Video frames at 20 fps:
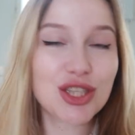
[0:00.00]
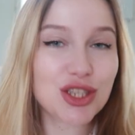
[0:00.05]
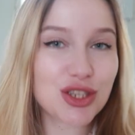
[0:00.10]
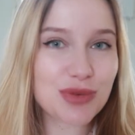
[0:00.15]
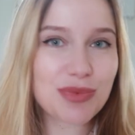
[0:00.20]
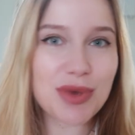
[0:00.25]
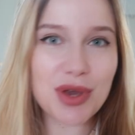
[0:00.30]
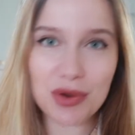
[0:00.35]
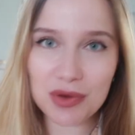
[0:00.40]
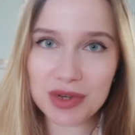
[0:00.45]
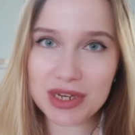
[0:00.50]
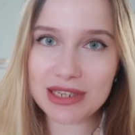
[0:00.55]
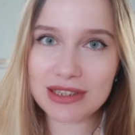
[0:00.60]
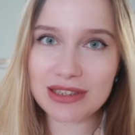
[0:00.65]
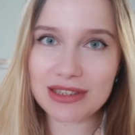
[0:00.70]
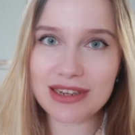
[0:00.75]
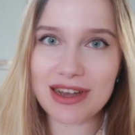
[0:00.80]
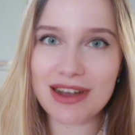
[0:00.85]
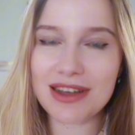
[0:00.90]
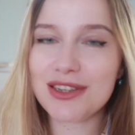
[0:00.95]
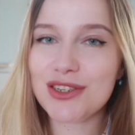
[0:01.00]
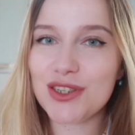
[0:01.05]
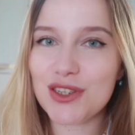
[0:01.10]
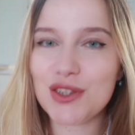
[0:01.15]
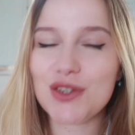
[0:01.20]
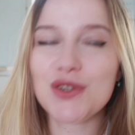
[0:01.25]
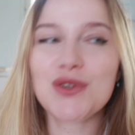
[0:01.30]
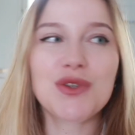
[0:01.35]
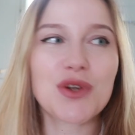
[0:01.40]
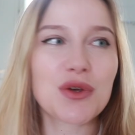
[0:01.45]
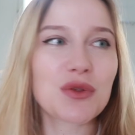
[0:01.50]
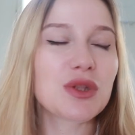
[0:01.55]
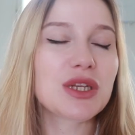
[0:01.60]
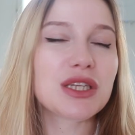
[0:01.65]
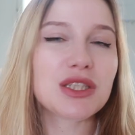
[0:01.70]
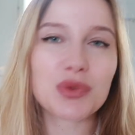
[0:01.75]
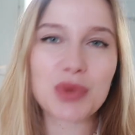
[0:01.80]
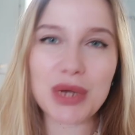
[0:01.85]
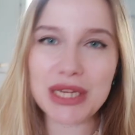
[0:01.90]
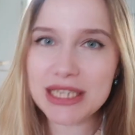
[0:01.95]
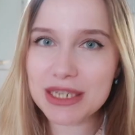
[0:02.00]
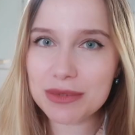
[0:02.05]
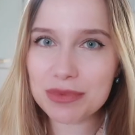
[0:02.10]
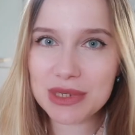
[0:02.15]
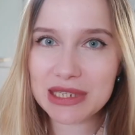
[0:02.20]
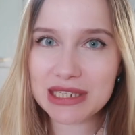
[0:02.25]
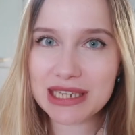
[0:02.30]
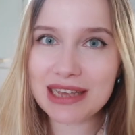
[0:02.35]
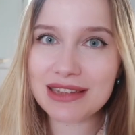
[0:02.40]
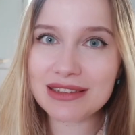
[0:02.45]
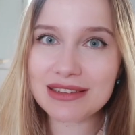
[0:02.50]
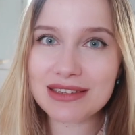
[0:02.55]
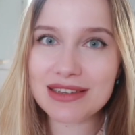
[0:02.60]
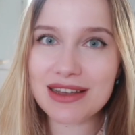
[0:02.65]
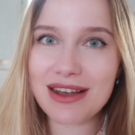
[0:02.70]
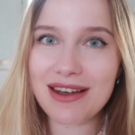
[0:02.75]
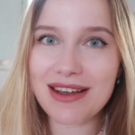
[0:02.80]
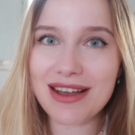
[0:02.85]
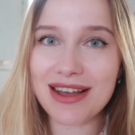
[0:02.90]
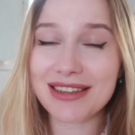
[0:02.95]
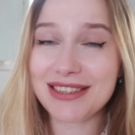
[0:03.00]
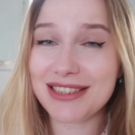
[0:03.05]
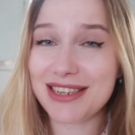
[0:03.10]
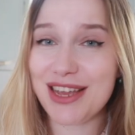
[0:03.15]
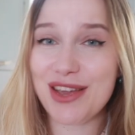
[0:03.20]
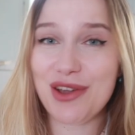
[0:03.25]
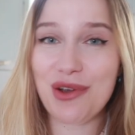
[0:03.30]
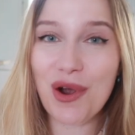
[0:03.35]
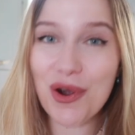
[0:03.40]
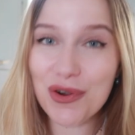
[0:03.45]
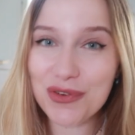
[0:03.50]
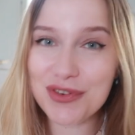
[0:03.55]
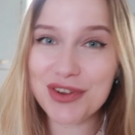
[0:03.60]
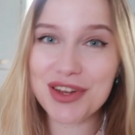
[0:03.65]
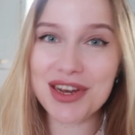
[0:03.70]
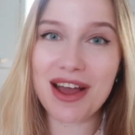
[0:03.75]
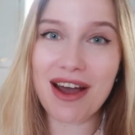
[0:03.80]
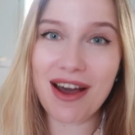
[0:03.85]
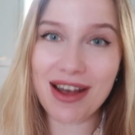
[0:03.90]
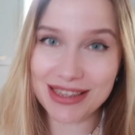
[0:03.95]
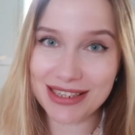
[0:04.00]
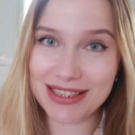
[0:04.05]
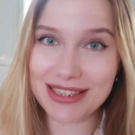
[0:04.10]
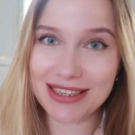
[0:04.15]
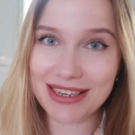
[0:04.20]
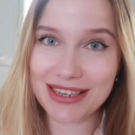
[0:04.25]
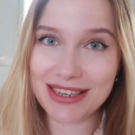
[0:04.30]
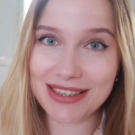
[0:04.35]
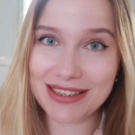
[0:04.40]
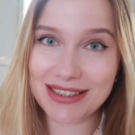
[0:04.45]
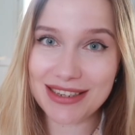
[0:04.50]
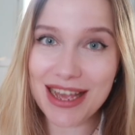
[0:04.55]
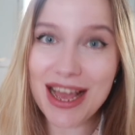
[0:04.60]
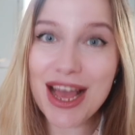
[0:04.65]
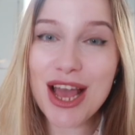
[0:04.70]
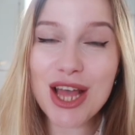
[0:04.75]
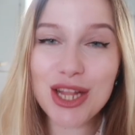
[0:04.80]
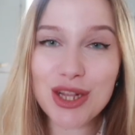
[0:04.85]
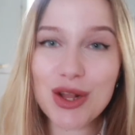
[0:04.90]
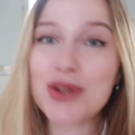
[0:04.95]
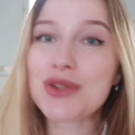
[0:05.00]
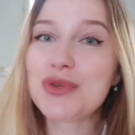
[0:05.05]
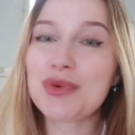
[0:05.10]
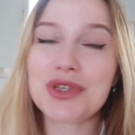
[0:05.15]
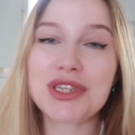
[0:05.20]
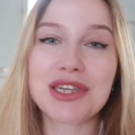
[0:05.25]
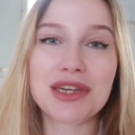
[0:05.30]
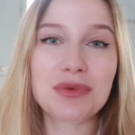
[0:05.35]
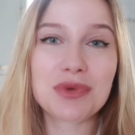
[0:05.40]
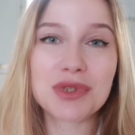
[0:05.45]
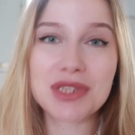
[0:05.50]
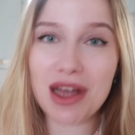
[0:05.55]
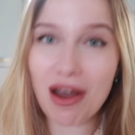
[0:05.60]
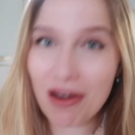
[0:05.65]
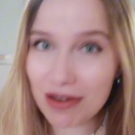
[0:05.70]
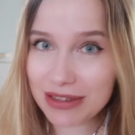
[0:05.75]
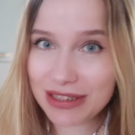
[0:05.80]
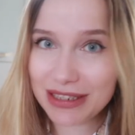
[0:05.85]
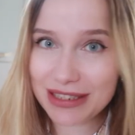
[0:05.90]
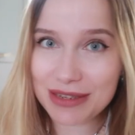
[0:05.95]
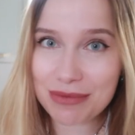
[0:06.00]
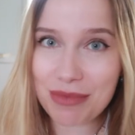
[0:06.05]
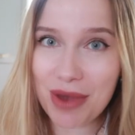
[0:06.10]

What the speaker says: To be honest, I understood only 20% and I often answered not what I was asked